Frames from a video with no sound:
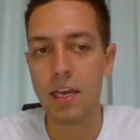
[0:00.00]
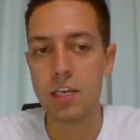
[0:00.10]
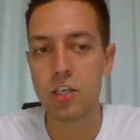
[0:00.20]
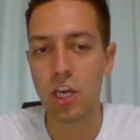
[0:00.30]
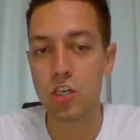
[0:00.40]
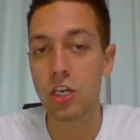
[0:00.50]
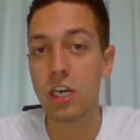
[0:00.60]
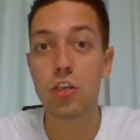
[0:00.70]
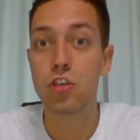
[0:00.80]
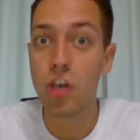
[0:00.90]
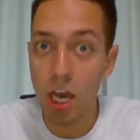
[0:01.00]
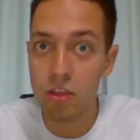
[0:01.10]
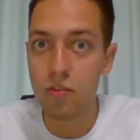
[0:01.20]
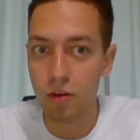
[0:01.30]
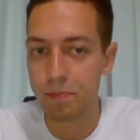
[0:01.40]
exchanging in
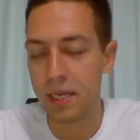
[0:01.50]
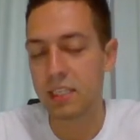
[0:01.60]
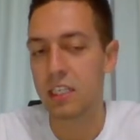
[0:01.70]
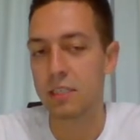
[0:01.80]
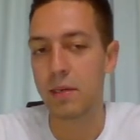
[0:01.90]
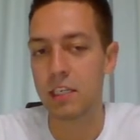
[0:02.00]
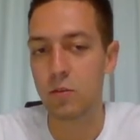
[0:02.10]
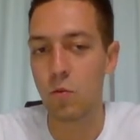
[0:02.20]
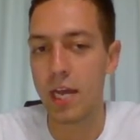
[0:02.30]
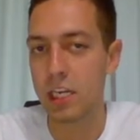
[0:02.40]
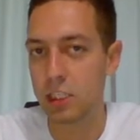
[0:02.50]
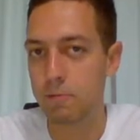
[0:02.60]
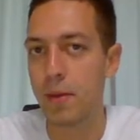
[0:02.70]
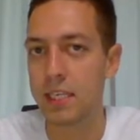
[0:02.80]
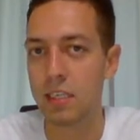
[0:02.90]
general pieces because white has
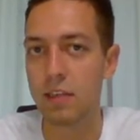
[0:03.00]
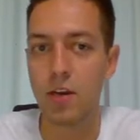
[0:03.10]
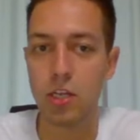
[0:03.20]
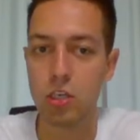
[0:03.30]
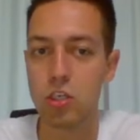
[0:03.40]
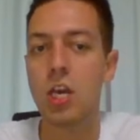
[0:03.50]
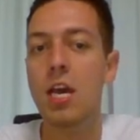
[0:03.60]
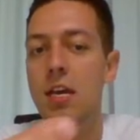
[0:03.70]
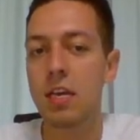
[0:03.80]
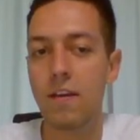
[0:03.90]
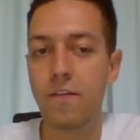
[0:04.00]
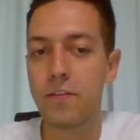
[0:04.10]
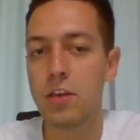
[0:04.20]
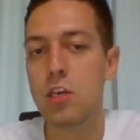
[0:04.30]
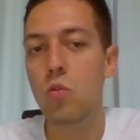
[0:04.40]
space advantage if
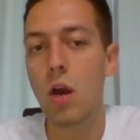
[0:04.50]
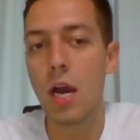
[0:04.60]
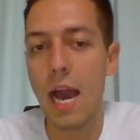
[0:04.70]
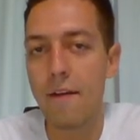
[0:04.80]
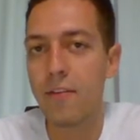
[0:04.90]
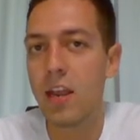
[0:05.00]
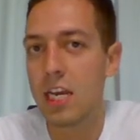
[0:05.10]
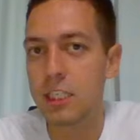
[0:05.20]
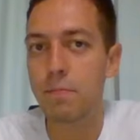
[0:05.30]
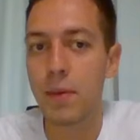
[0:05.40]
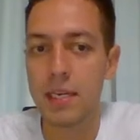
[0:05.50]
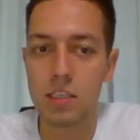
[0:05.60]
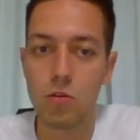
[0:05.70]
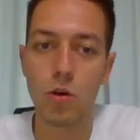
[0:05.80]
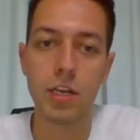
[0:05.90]
you have less space
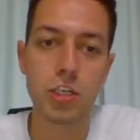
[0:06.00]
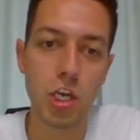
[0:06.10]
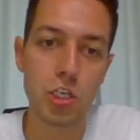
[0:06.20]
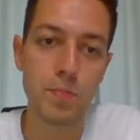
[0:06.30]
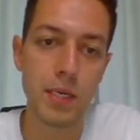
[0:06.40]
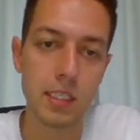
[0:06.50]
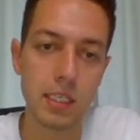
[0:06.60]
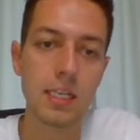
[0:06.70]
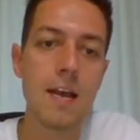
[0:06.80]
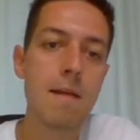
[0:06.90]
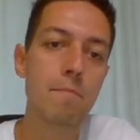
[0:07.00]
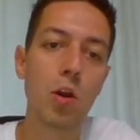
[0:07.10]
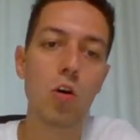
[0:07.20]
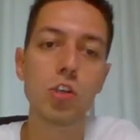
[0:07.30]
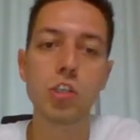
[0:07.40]
you want to exchange pieces but
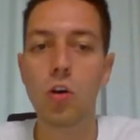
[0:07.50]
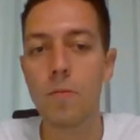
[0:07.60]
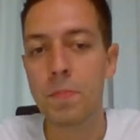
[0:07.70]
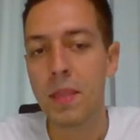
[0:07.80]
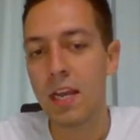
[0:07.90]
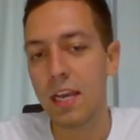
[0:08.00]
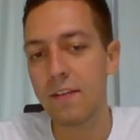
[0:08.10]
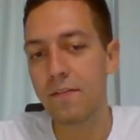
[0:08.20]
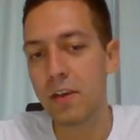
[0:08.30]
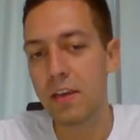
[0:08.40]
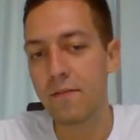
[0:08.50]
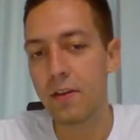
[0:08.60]
also if if,